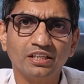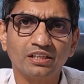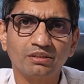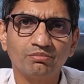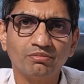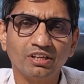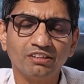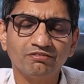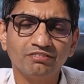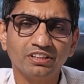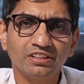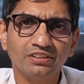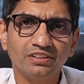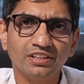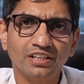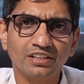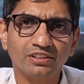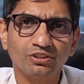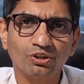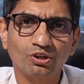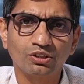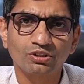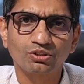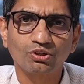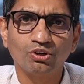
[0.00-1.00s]

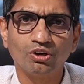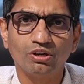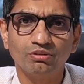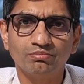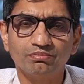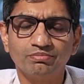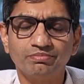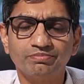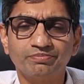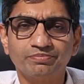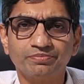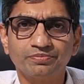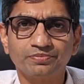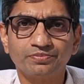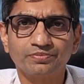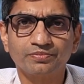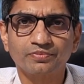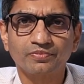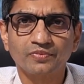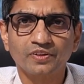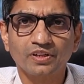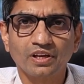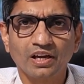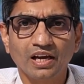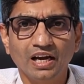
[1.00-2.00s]
dermavidya.com.
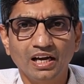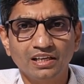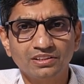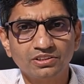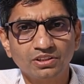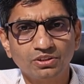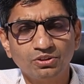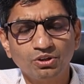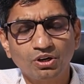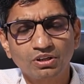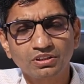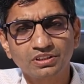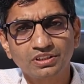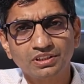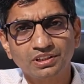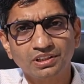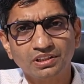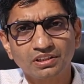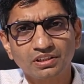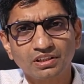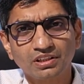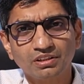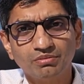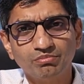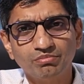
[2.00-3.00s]
As a
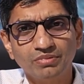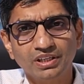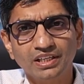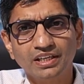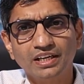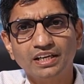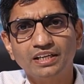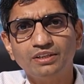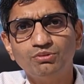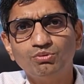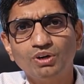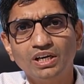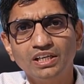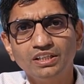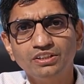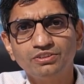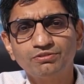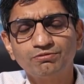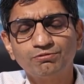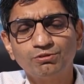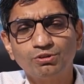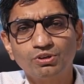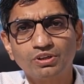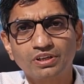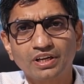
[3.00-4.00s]
doctor, my advice
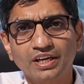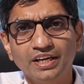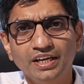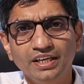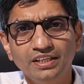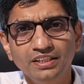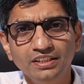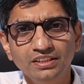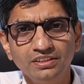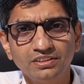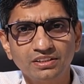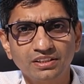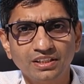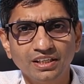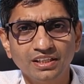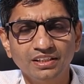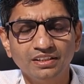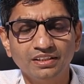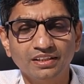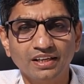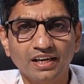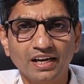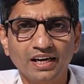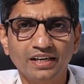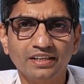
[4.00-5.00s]
for any
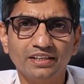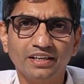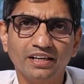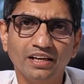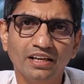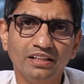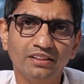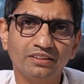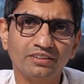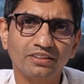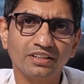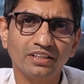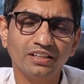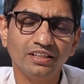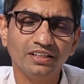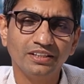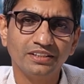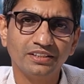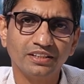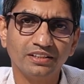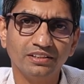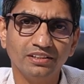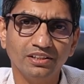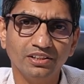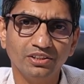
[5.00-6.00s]
skin and health
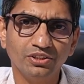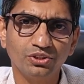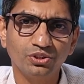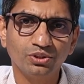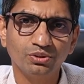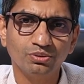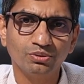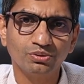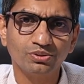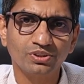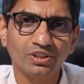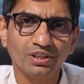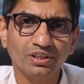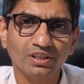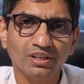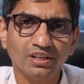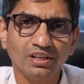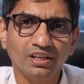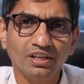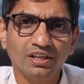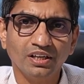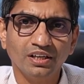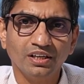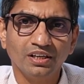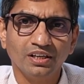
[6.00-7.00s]
related issues
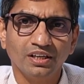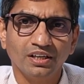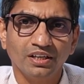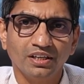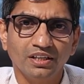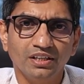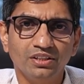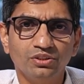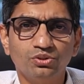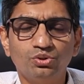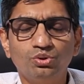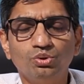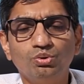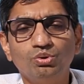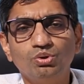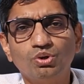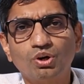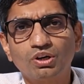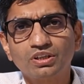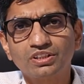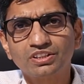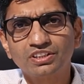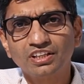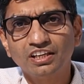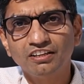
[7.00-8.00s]
is do
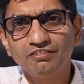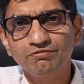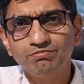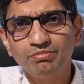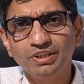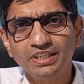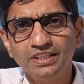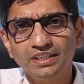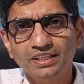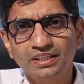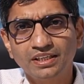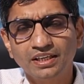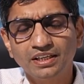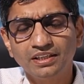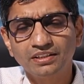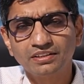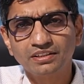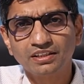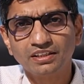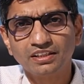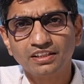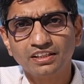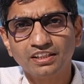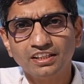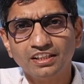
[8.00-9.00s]
not self-medicate.
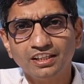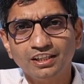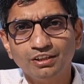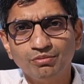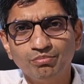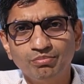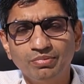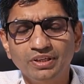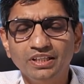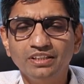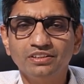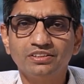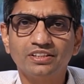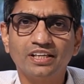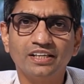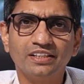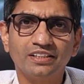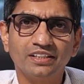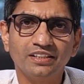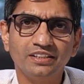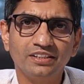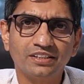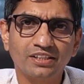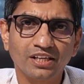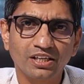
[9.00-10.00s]
Please get
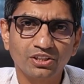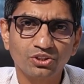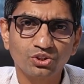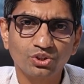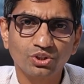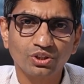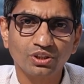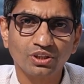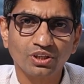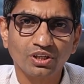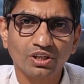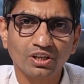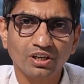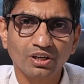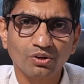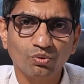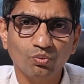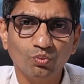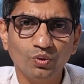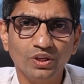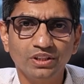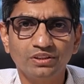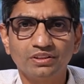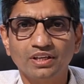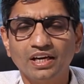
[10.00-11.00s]
in touch
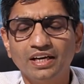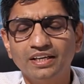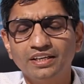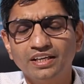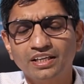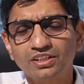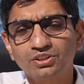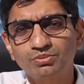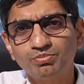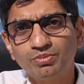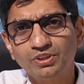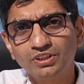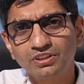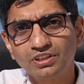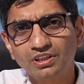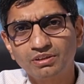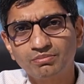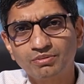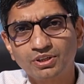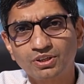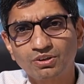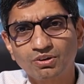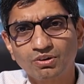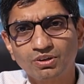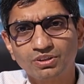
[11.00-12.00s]
with an expert
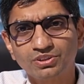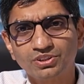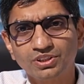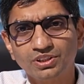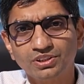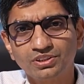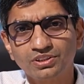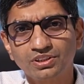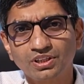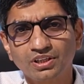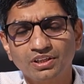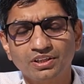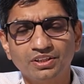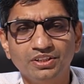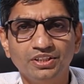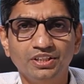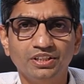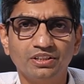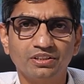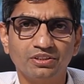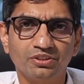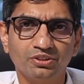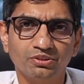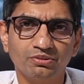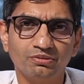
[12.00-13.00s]
dermatologist
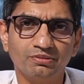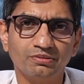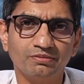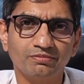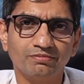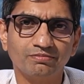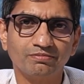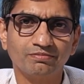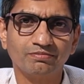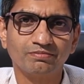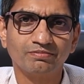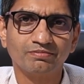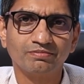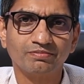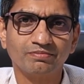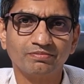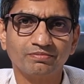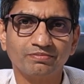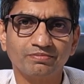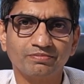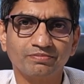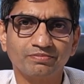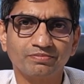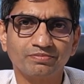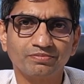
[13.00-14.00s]
near you.
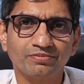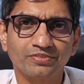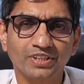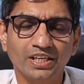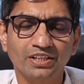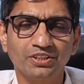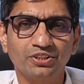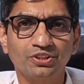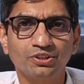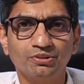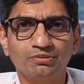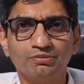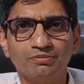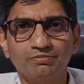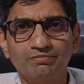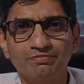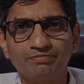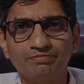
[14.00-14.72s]
Thank you.